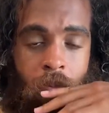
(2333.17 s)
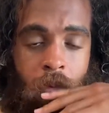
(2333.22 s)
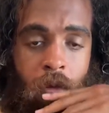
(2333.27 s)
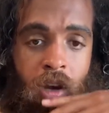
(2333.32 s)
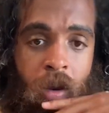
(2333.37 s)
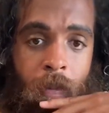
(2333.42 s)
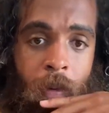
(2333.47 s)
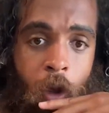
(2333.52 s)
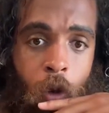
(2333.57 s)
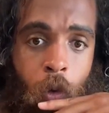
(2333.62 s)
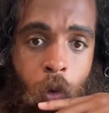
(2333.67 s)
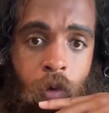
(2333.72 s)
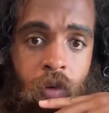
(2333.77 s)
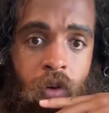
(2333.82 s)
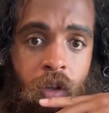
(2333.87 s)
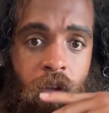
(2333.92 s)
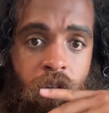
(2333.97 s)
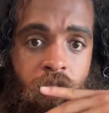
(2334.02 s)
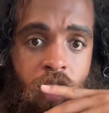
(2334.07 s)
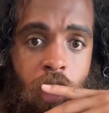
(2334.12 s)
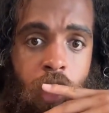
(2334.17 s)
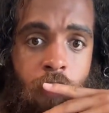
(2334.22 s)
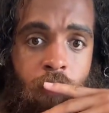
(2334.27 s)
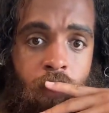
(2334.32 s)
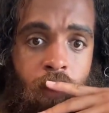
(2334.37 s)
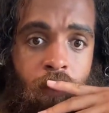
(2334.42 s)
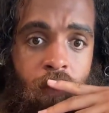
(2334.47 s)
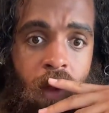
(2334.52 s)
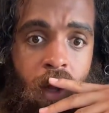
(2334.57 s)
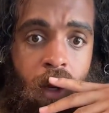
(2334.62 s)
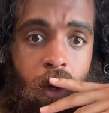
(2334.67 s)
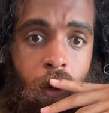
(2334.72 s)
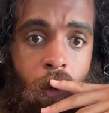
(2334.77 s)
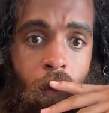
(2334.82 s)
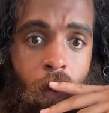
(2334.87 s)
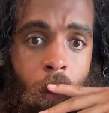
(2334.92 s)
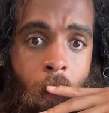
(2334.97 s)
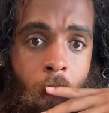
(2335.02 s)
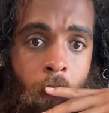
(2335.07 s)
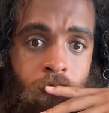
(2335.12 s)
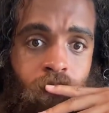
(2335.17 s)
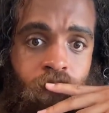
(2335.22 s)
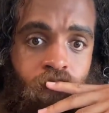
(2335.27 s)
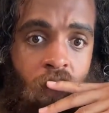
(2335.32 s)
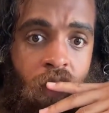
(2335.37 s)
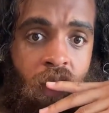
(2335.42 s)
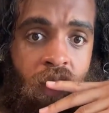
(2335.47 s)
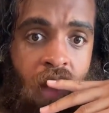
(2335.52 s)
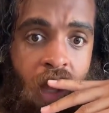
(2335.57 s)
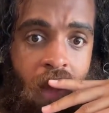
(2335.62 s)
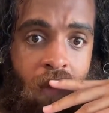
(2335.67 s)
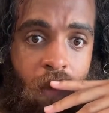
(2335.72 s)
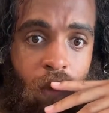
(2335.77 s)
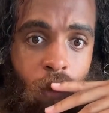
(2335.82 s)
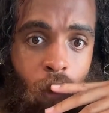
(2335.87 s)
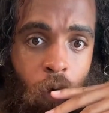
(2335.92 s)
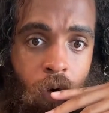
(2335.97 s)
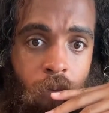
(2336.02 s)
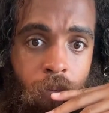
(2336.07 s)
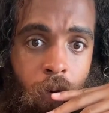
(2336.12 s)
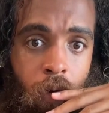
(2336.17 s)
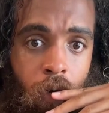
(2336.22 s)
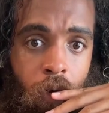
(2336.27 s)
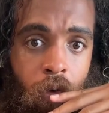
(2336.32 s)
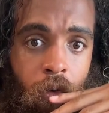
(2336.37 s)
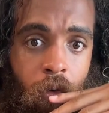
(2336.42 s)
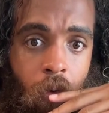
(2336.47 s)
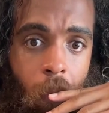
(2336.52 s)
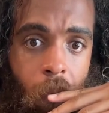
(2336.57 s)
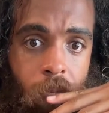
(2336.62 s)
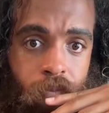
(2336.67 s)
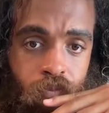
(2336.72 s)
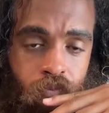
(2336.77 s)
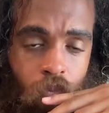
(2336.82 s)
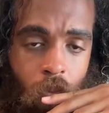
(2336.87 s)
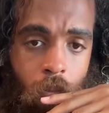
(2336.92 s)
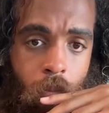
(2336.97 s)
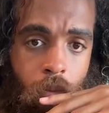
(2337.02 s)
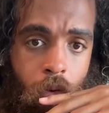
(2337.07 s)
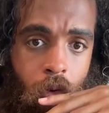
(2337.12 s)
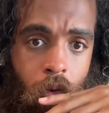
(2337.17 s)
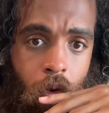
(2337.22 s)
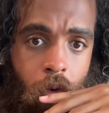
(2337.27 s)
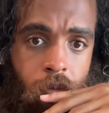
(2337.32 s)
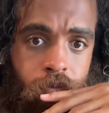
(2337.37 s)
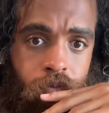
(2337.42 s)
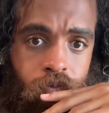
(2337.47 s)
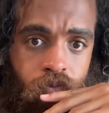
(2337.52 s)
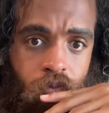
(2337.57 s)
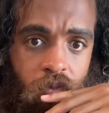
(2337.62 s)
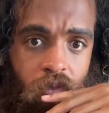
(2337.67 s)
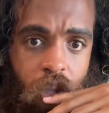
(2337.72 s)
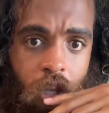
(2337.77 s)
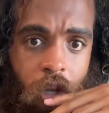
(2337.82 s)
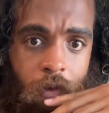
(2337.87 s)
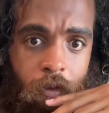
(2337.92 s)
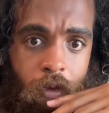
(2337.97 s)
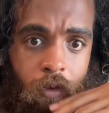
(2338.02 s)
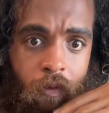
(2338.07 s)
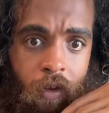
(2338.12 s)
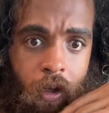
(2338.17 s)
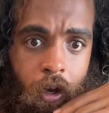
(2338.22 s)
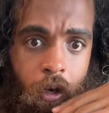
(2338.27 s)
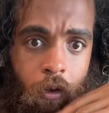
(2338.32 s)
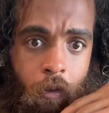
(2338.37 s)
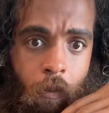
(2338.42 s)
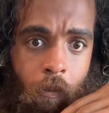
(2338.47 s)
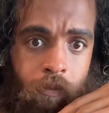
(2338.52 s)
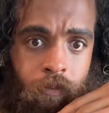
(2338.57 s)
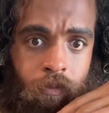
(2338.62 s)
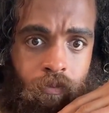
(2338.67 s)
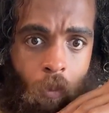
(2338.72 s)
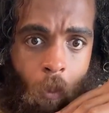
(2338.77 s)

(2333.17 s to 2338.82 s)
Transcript: Beauty by Courtney. Thank you for the follow. David Thornburg, Burrow. Thank you for the follow.